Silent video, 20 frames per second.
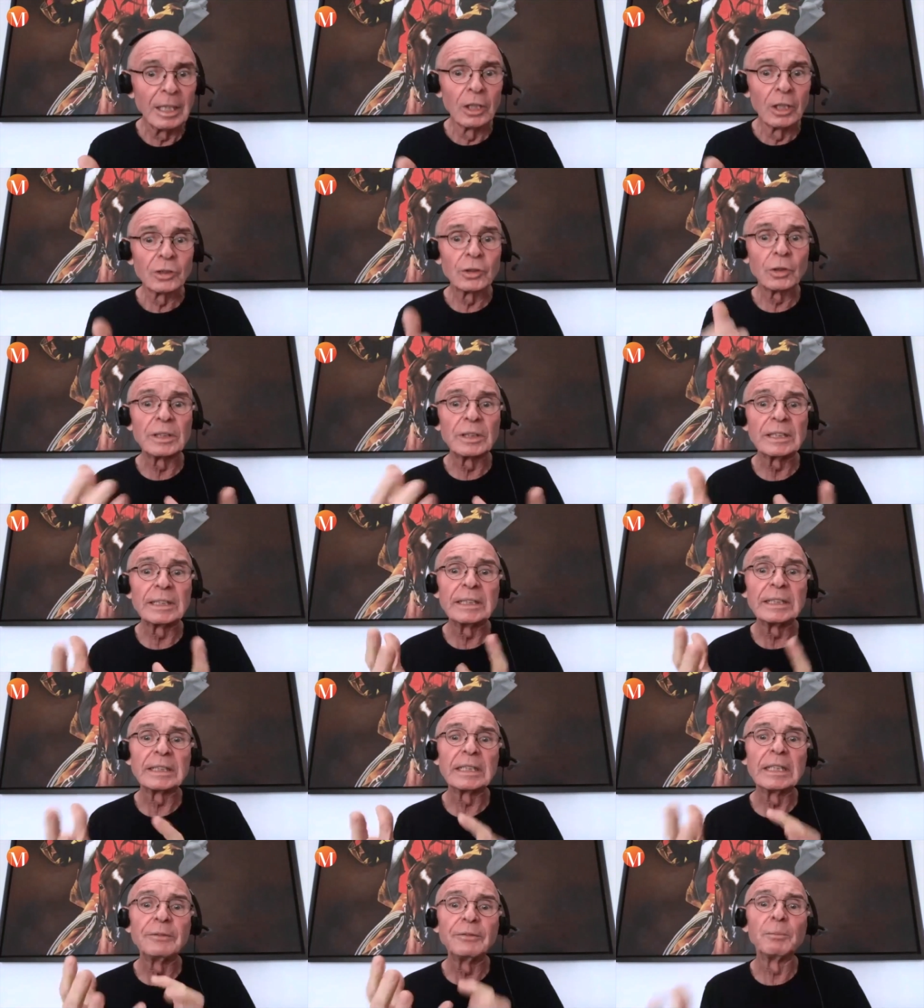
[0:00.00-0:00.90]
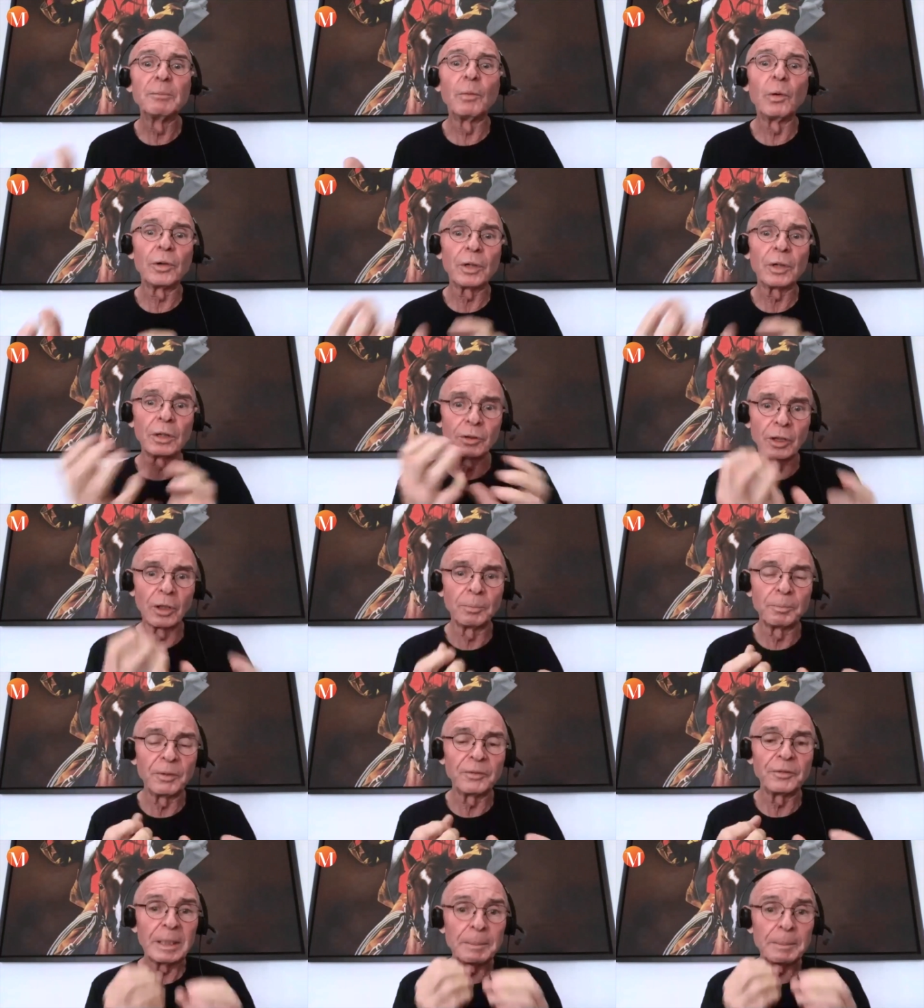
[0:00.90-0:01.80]
So this is even more on
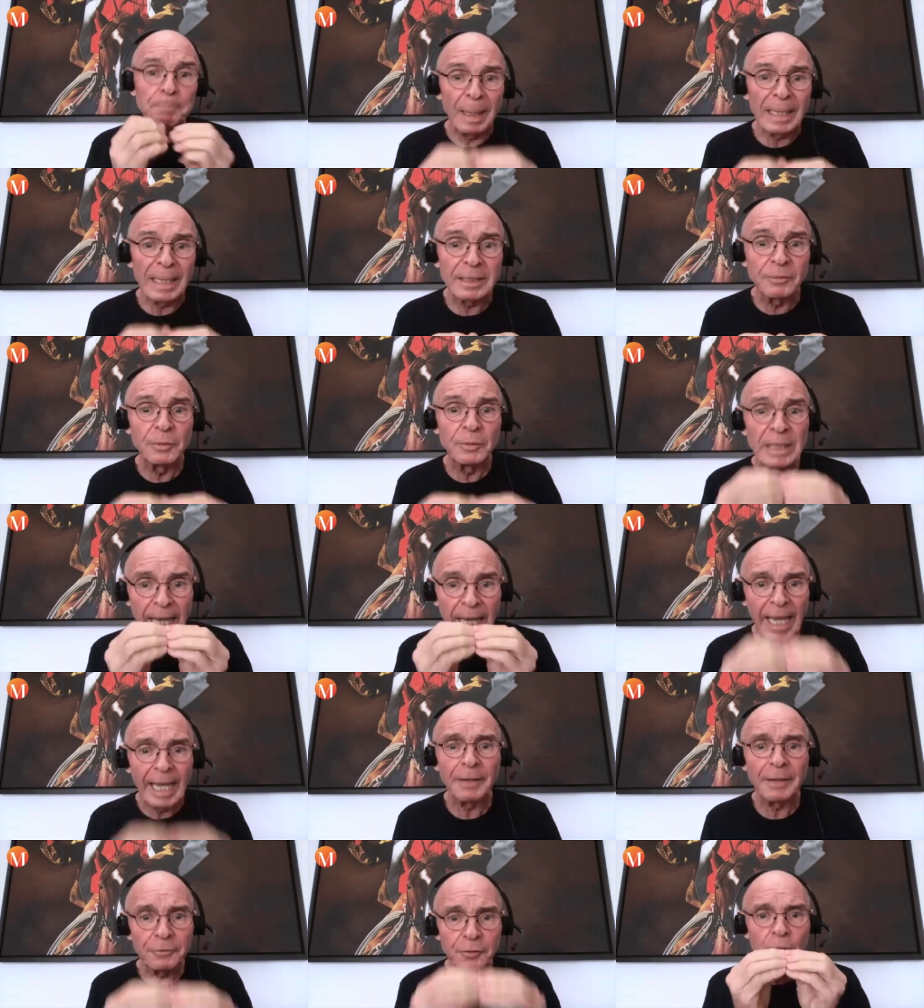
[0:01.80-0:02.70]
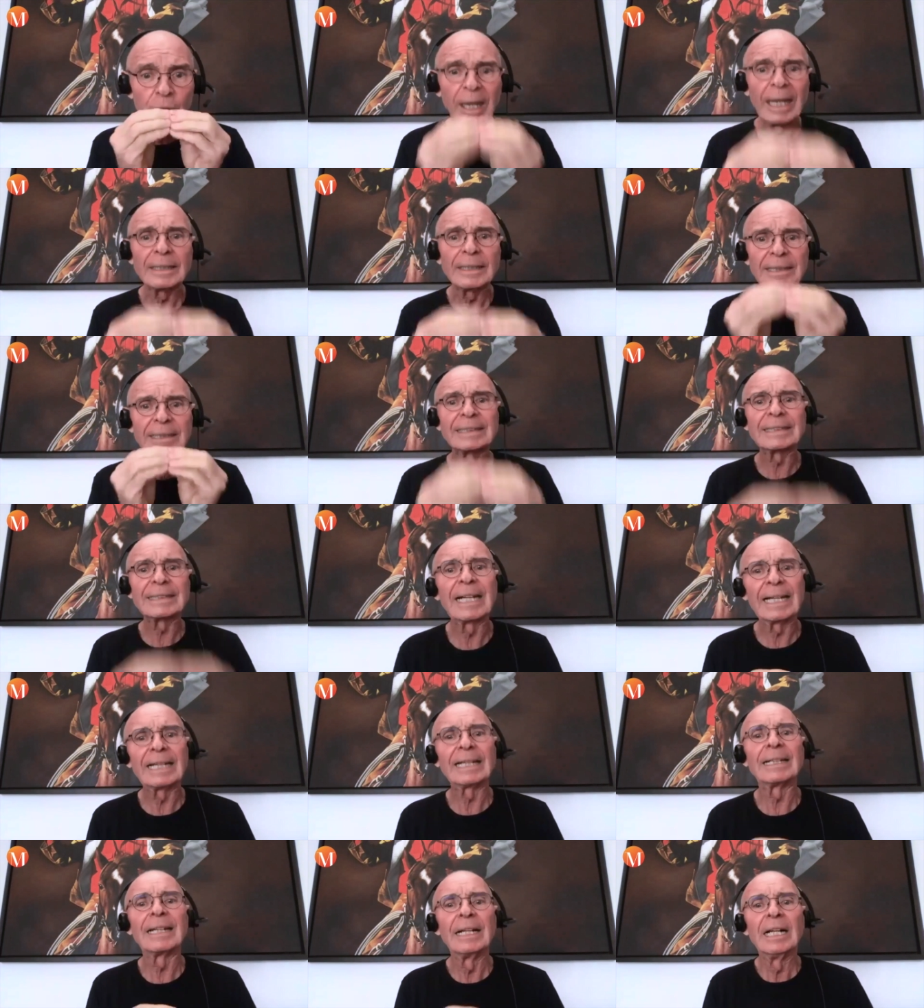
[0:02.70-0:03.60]
top of it. But we have to
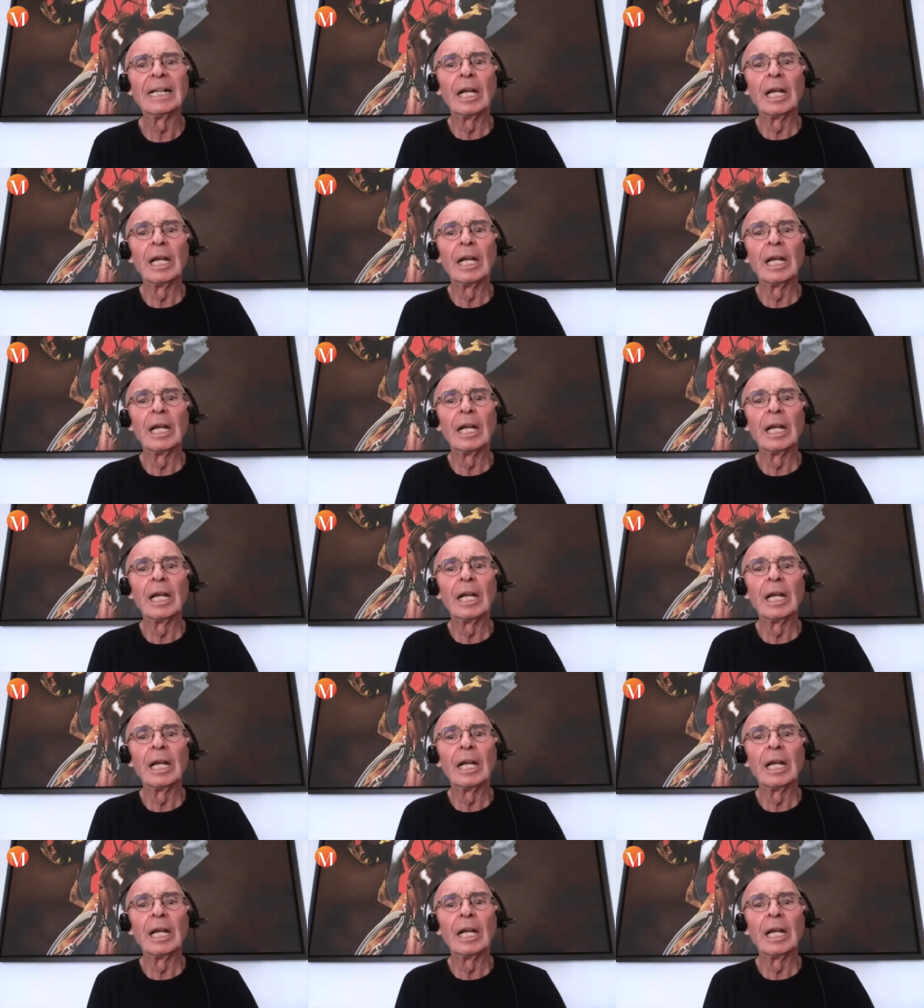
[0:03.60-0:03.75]
understand,